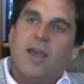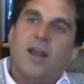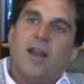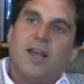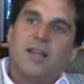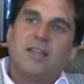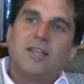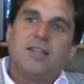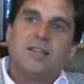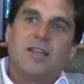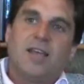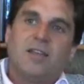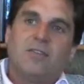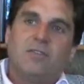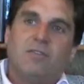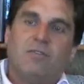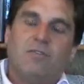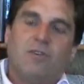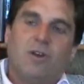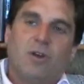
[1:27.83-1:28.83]
And I think
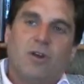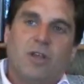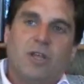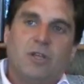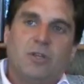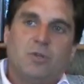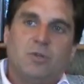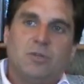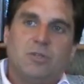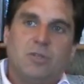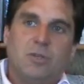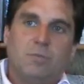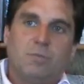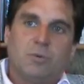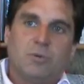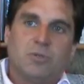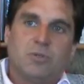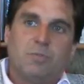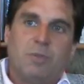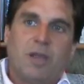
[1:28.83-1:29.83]
that's a very interesting
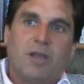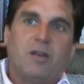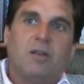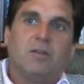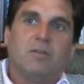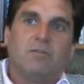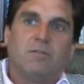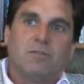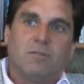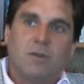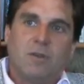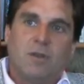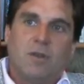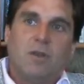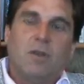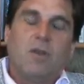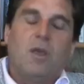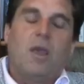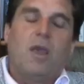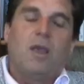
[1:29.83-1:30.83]
perspective
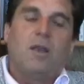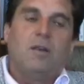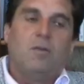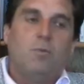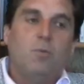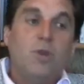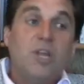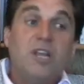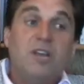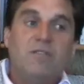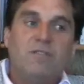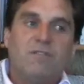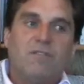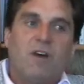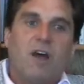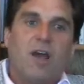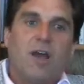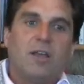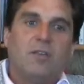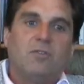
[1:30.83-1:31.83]
and
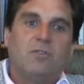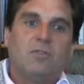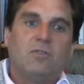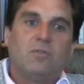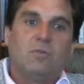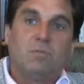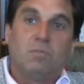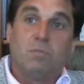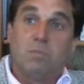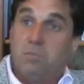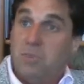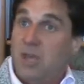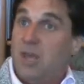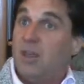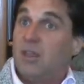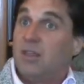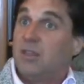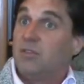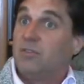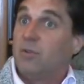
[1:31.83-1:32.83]
redefines myth.